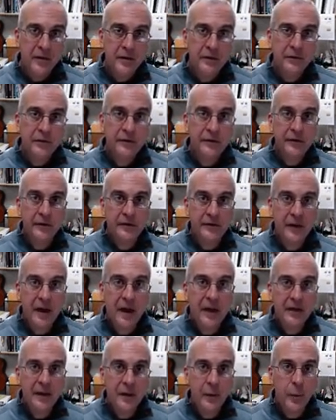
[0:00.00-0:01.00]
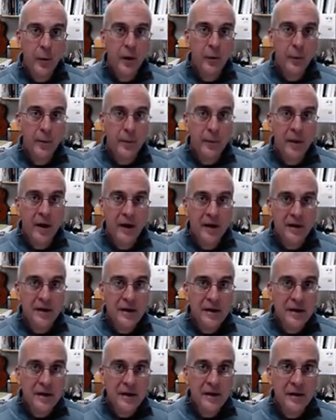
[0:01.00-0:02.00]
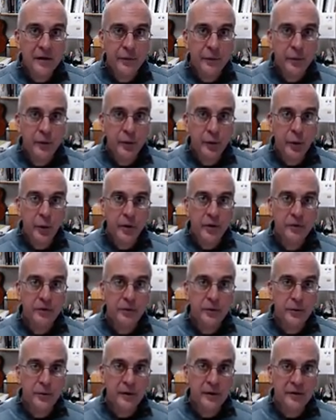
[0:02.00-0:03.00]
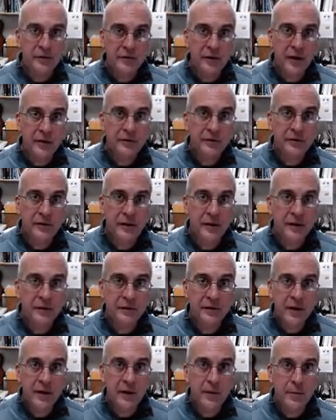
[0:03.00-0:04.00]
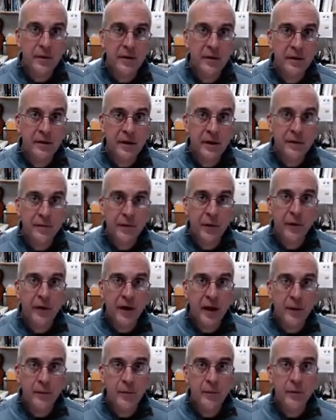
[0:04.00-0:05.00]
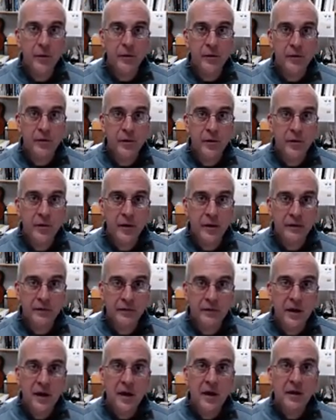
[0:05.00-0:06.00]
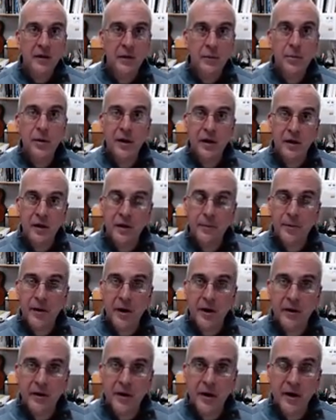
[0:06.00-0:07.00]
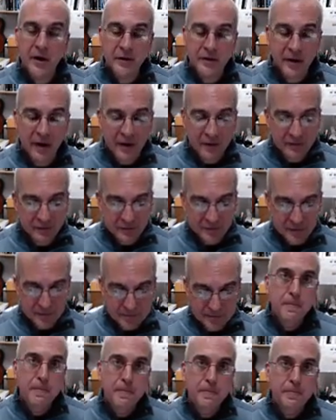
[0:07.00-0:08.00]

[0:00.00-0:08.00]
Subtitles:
This is exactly what we might need if we're going to adjust the excitability of our gamma motor neurons, depending upon context.